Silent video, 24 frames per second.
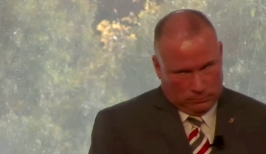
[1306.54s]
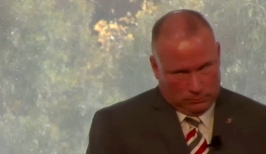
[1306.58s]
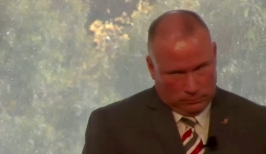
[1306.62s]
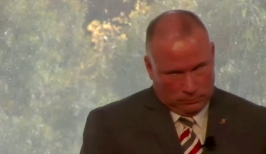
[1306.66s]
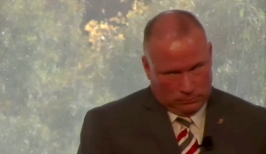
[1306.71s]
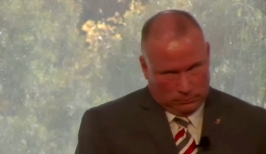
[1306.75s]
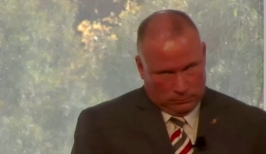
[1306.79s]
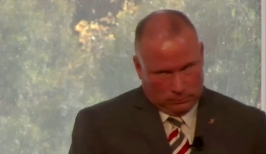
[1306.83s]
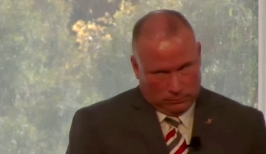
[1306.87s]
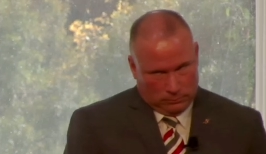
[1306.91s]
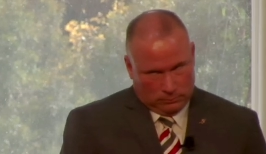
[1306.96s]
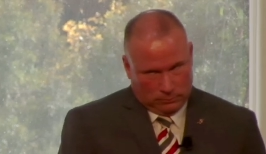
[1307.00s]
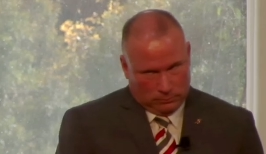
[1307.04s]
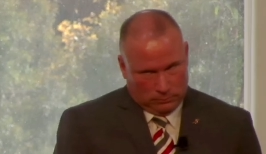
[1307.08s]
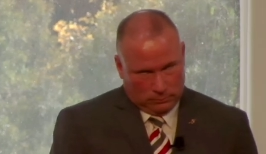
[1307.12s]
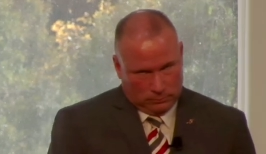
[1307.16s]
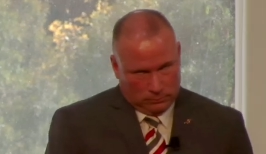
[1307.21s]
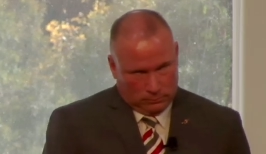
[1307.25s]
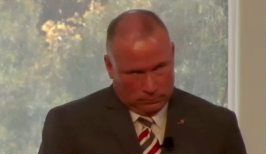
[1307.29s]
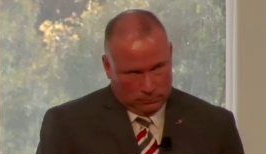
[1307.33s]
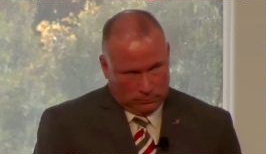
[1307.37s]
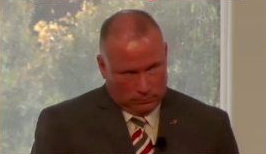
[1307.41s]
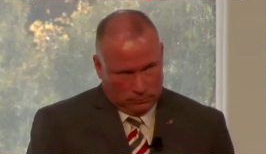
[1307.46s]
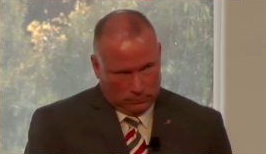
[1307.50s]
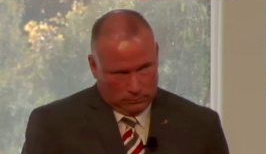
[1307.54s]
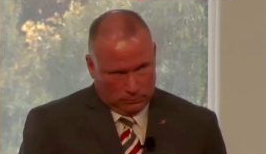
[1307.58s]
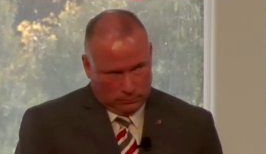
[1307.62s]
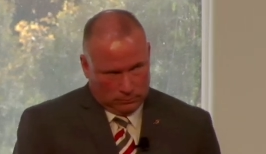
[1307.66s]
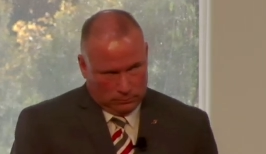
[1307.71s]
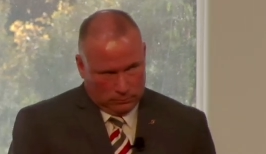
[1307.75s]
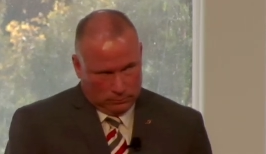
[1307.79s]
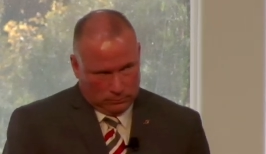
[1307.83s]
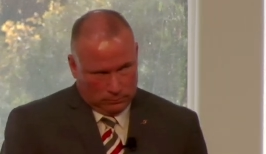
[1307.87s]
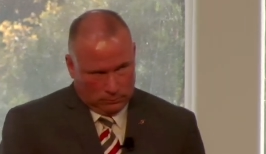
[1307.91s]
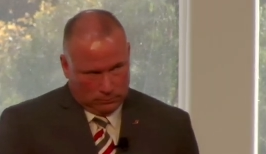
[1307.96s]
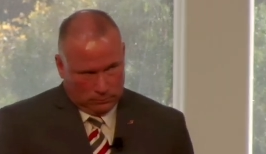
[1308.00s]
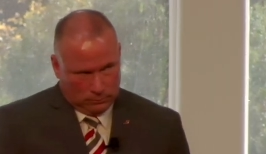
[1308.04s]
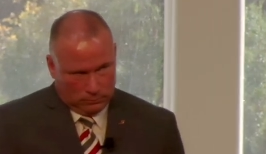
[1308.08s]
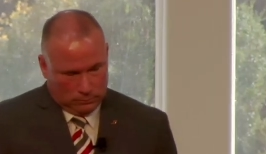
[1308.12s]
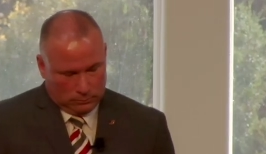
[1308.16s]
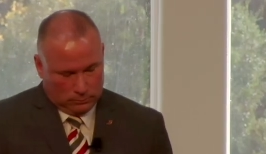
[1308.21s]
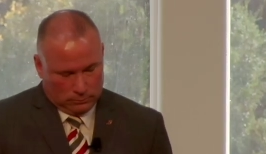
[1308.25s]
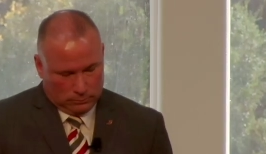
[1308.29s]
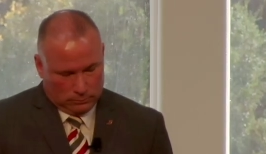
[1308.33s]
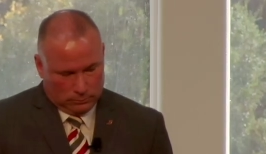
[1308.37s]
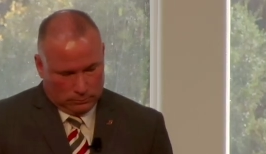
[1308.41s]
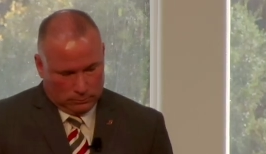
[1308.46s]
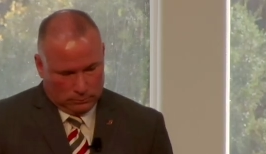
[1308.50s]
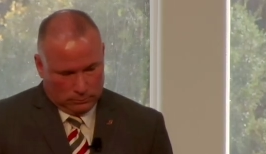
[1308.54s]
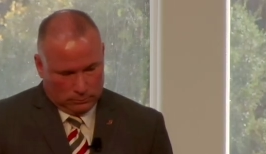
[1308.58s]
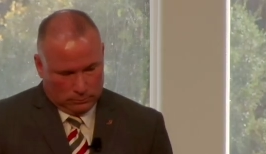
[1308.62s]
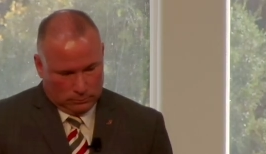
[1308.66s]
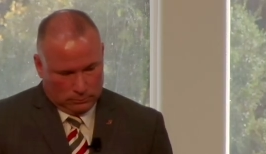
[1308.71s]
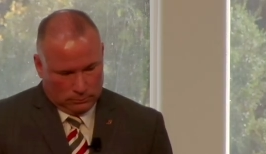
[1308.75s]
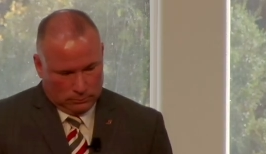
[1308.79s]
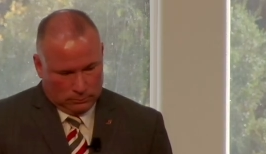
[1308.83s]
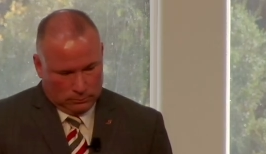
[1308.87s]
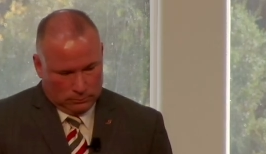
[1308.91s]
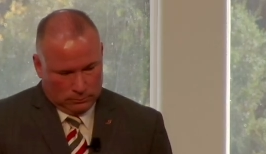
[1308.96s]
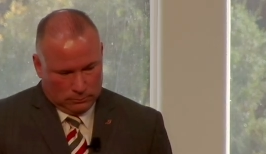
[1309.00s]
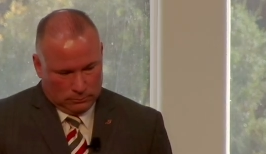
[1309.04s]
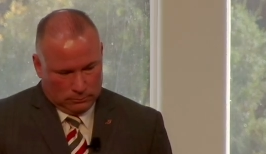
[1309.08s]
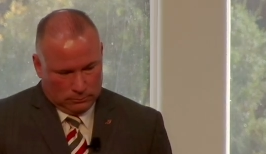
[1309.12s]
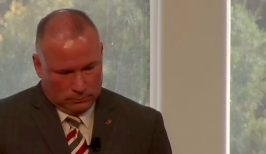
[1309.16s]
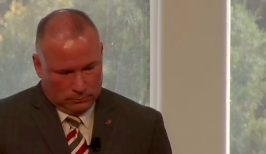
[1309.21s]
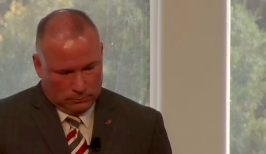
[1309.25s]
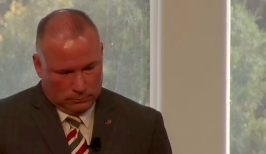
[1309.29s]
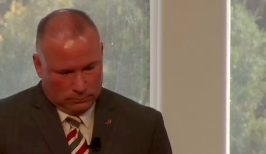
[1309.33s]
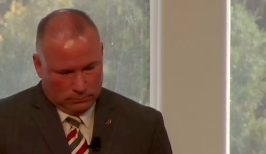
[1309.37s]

[no speech]